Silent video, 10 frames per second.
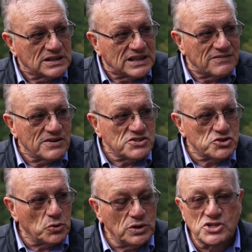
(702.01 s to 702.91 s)
Give our
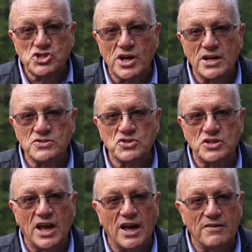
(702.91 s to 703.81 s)
soul a chance
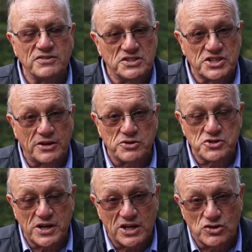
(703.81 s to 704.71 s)
to have center
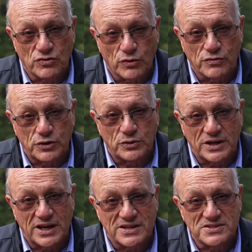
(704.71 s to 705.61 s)
stage for a few
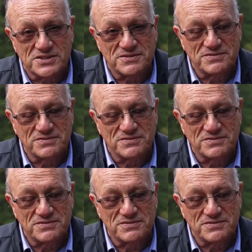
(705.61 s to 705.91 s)
days.